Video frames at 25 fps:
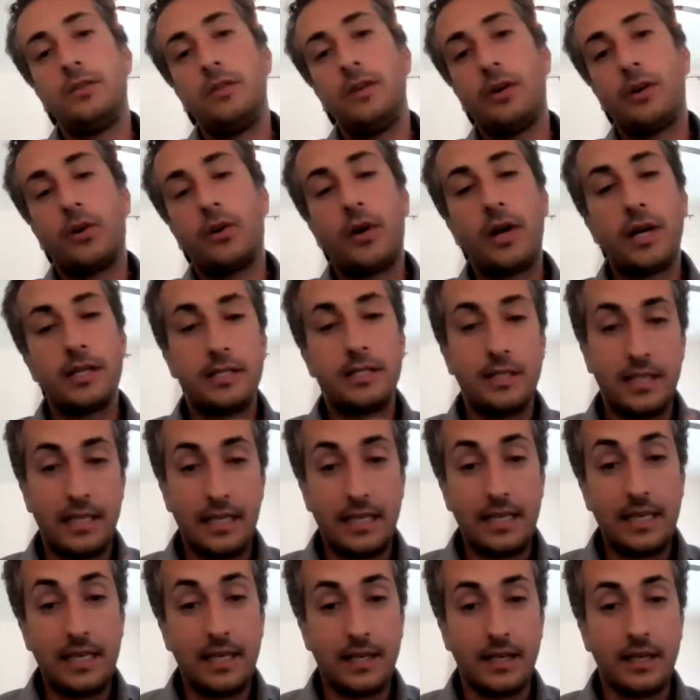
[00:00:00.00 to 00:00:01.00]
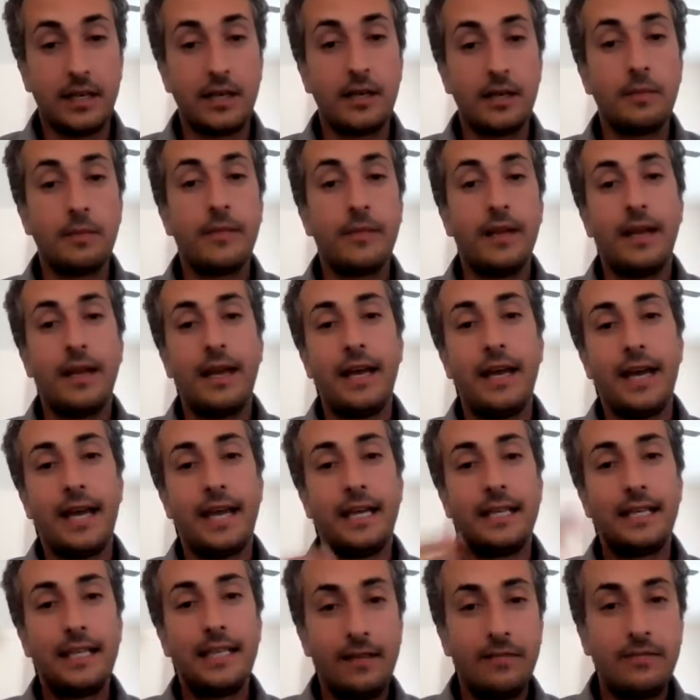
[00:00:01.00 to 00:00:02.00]
across the year
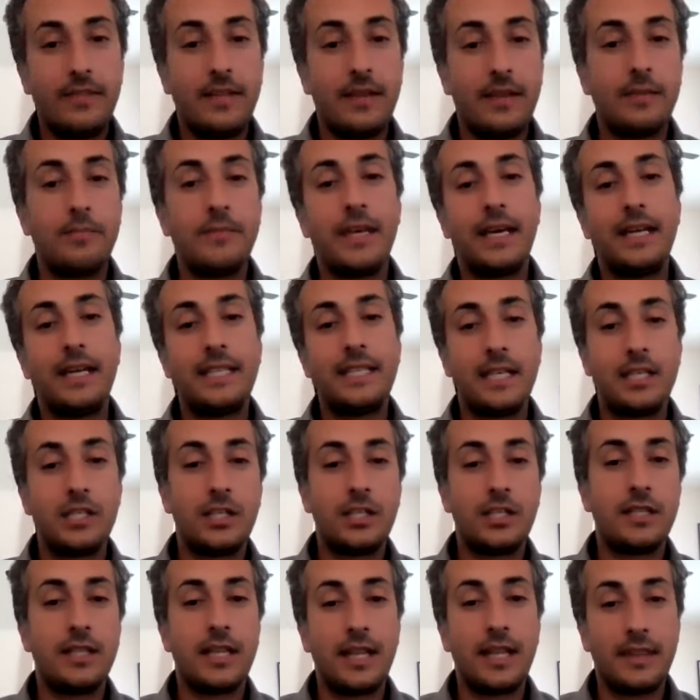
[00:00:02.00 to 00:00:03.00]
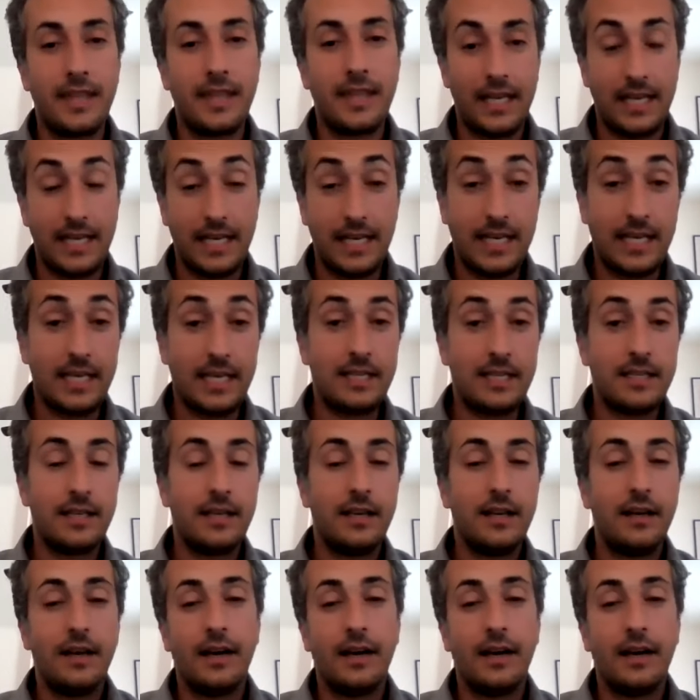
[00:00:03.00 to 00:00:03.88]
and give them the attention that they need.